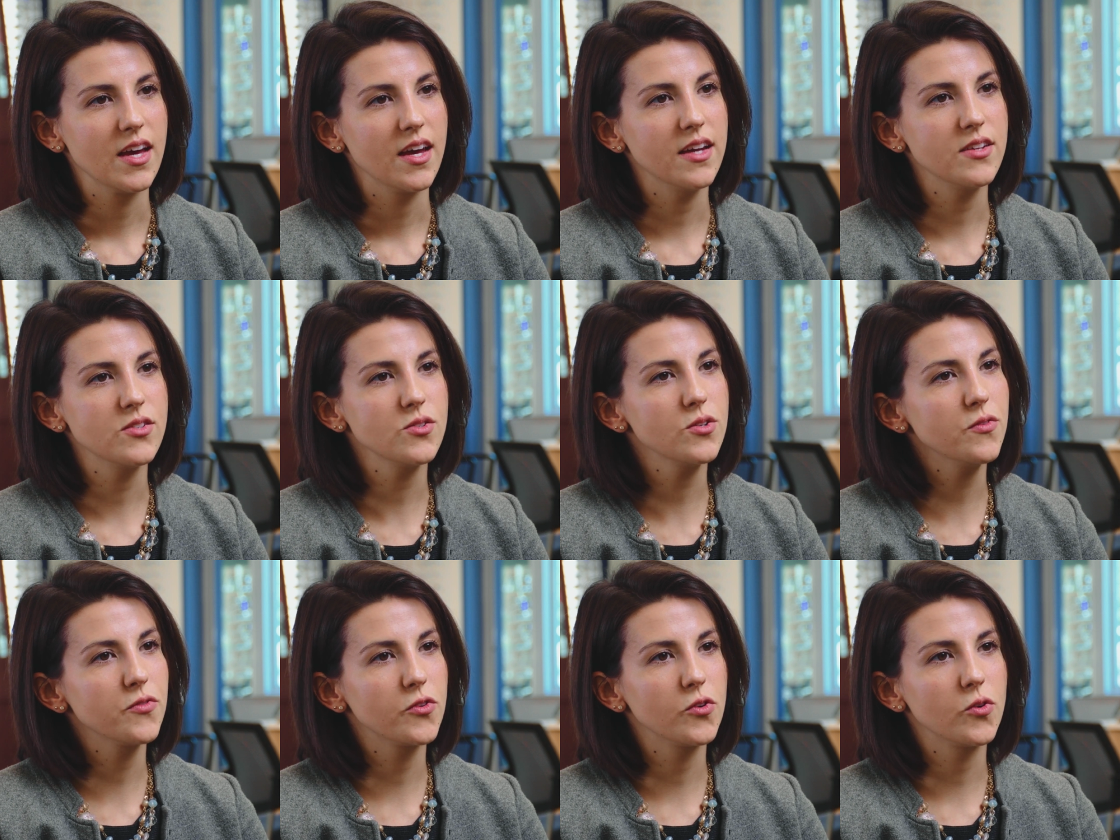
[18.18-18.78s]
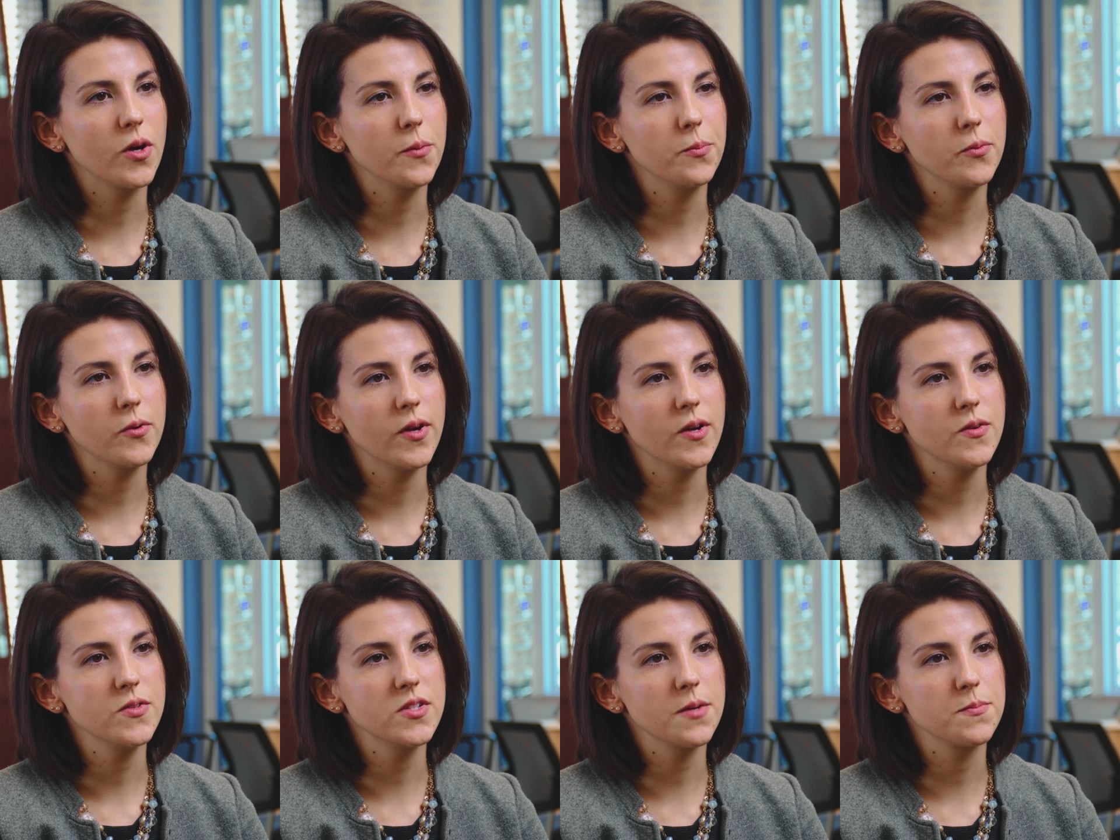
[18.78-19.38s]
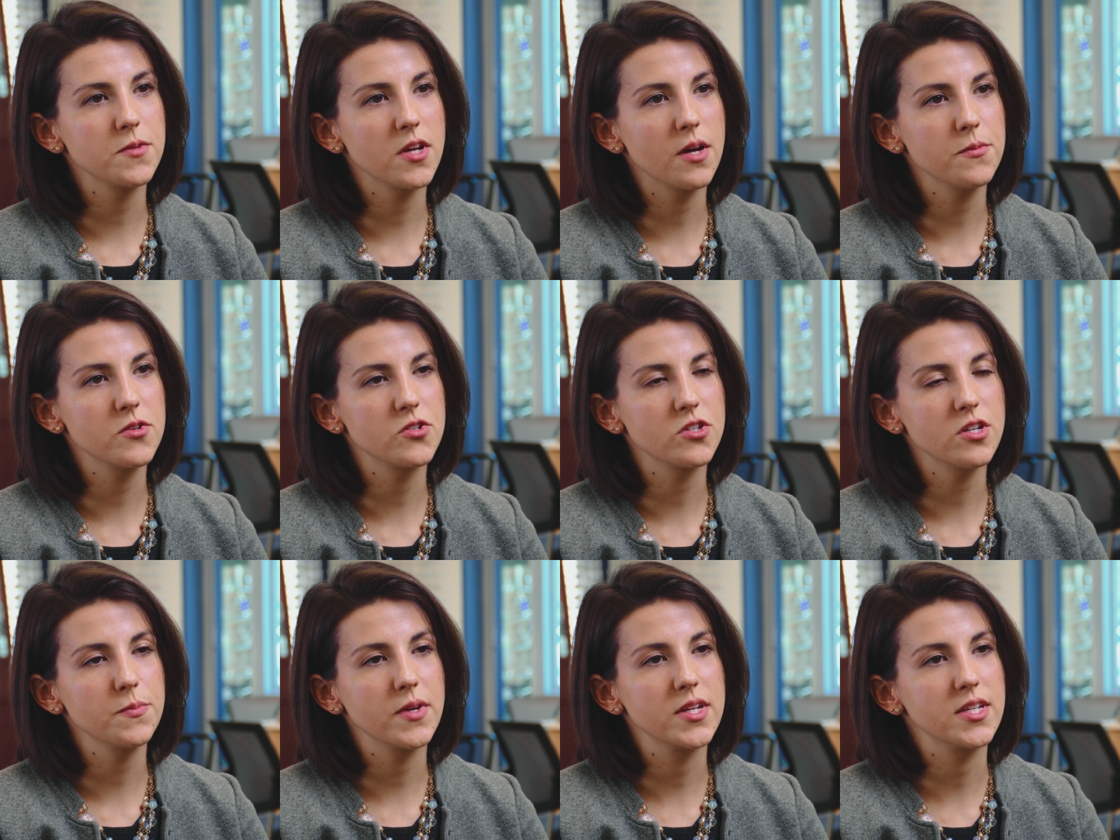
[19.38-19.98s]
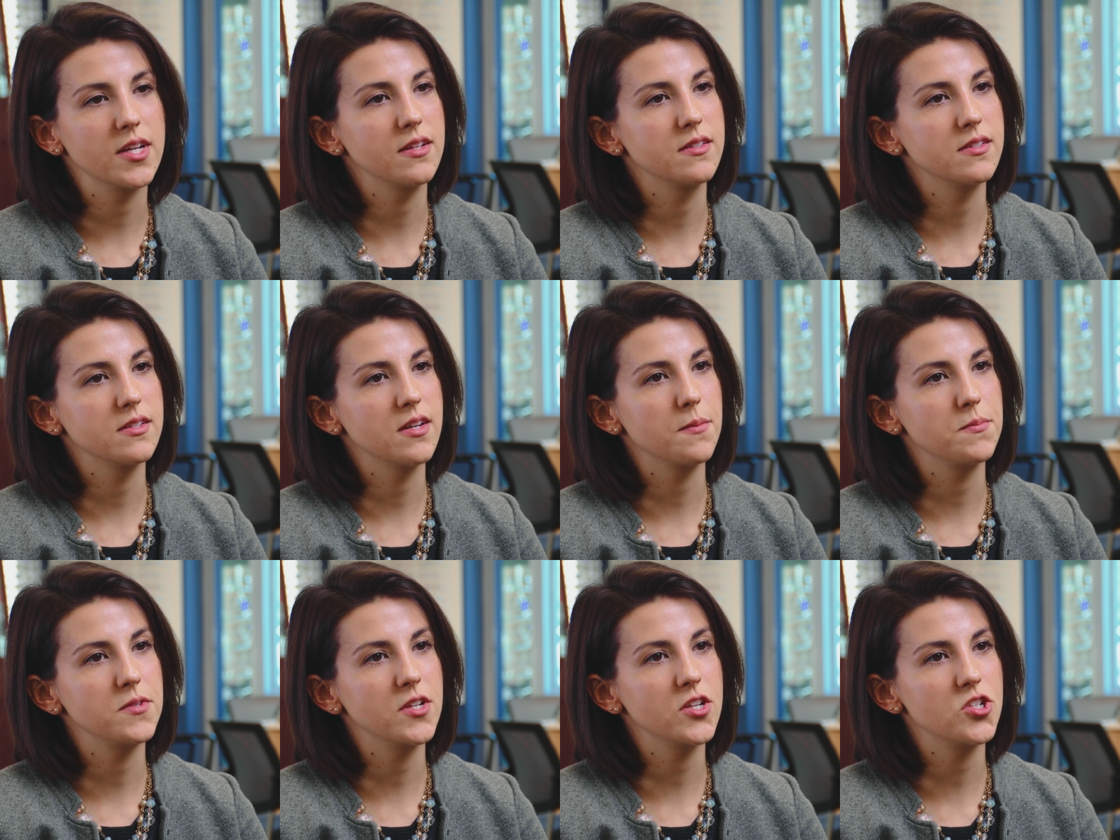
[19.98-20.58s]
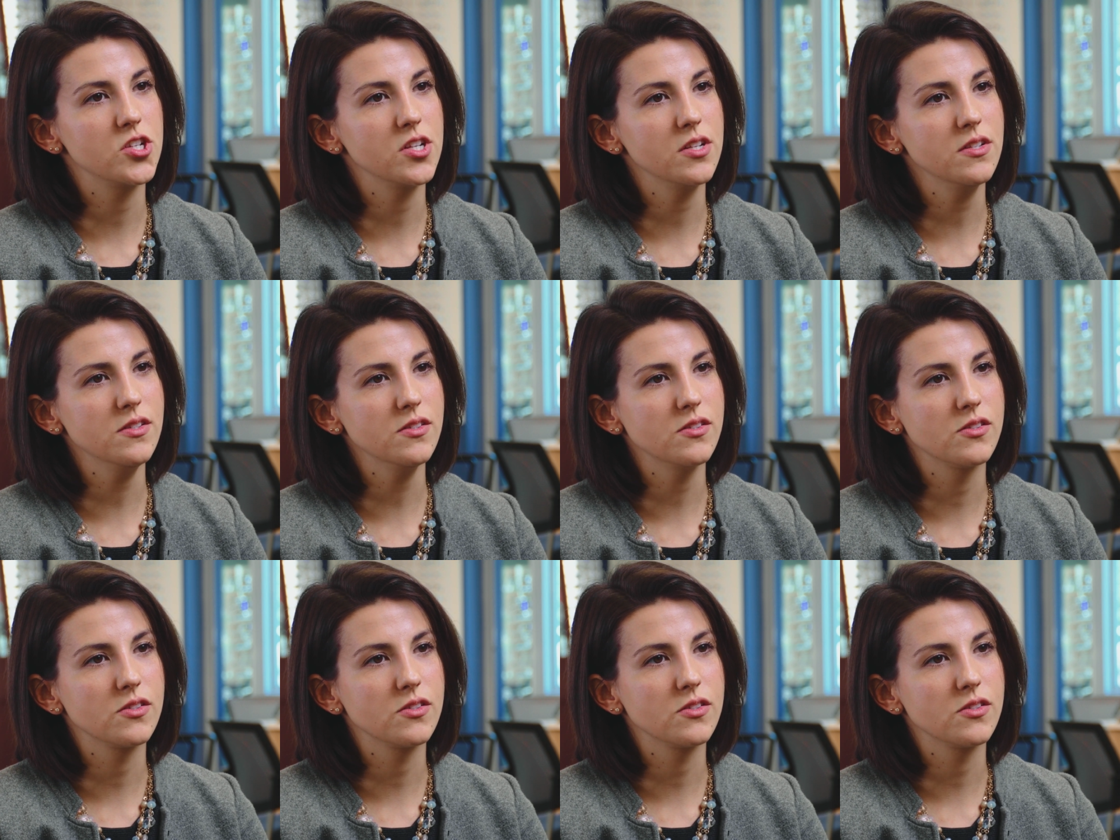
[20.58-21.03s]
I sort of grew up around optometry. My dad's an optician,